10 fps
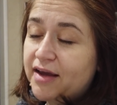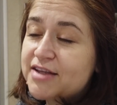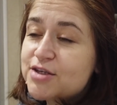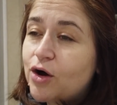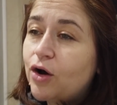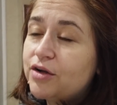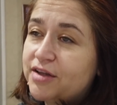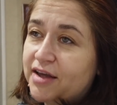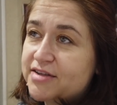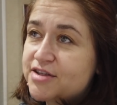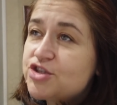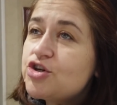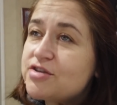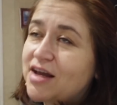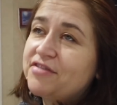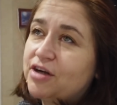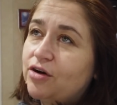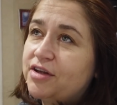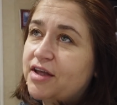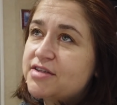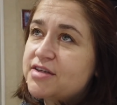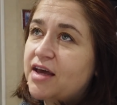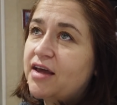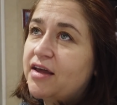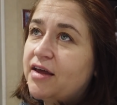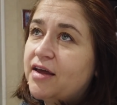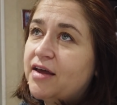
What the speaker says: It's holidays. It's just after holidays, yeah?